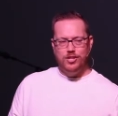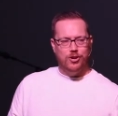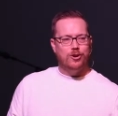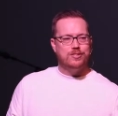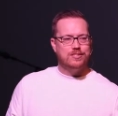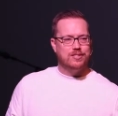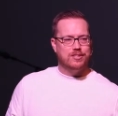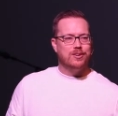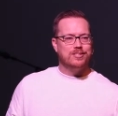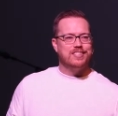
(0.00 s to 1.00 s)
You notice, you
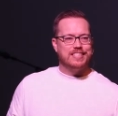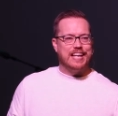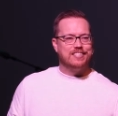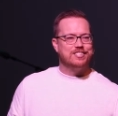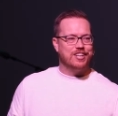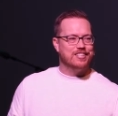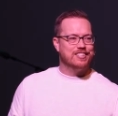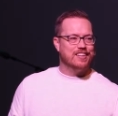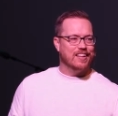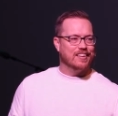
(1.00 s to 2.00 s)
notice the tense
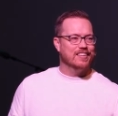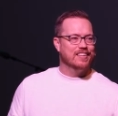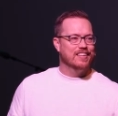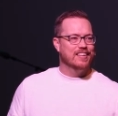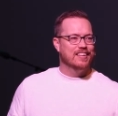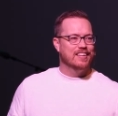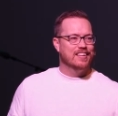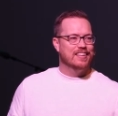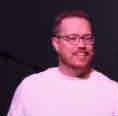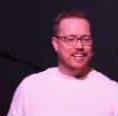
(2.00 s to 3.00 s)
change there? Like,
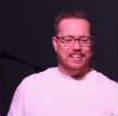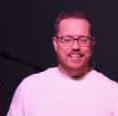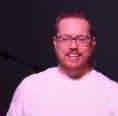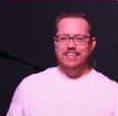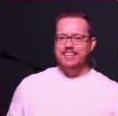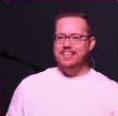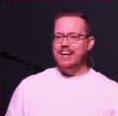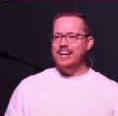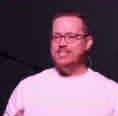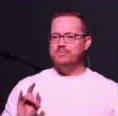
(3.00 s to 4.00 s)
like
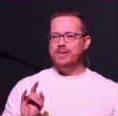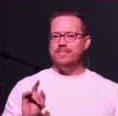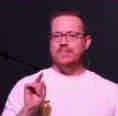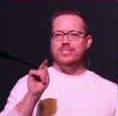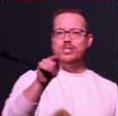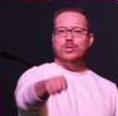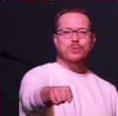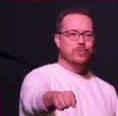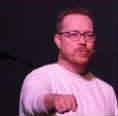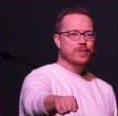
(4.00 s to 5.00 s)
God is with
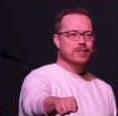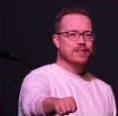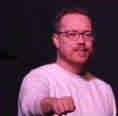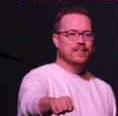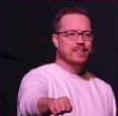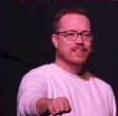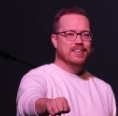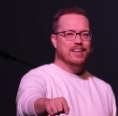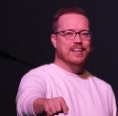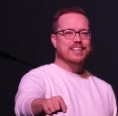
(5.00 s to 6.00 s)
you.
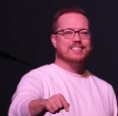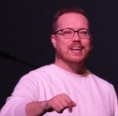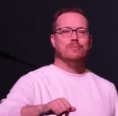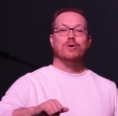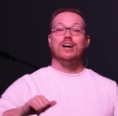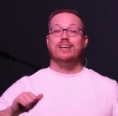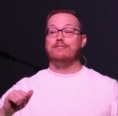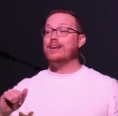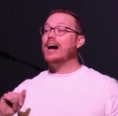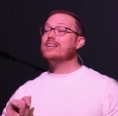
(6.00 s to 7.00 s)
And he's like, well,
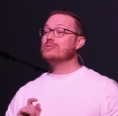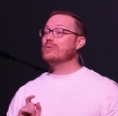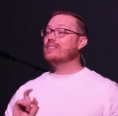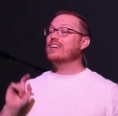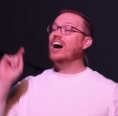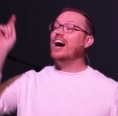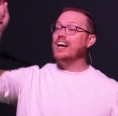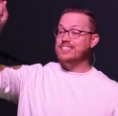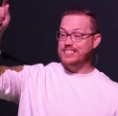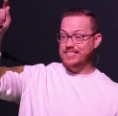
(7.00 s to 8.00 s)
if God is with
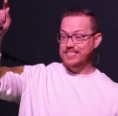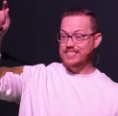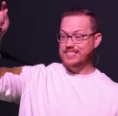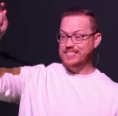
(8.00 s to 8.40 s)
us,